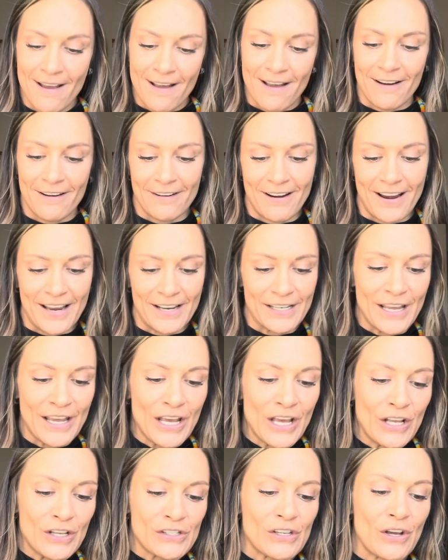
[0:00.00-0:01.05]
All right,
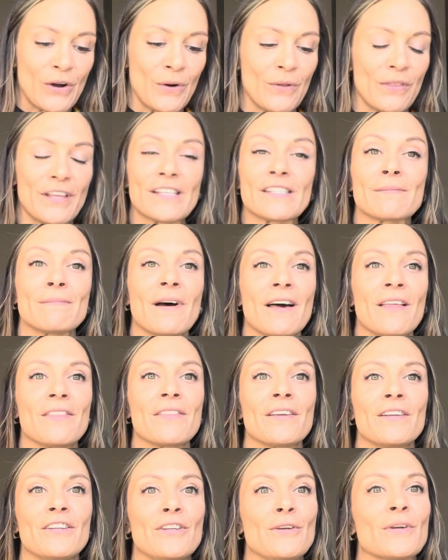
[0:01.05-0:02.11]
so this month
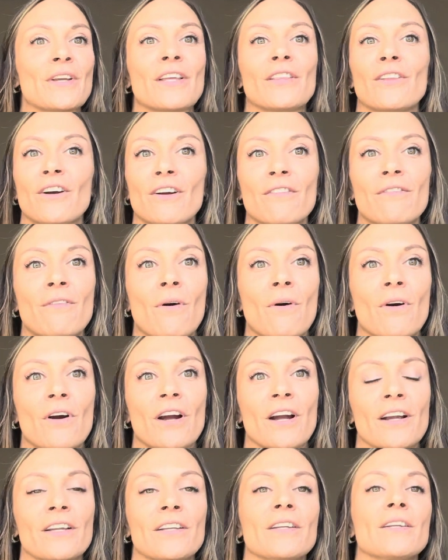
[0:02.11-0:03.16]
you can look
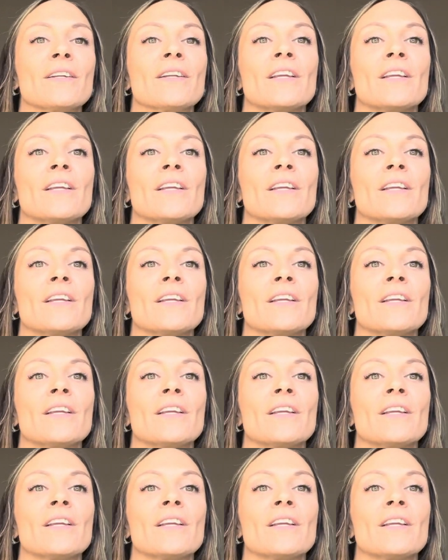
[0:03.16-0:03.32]
for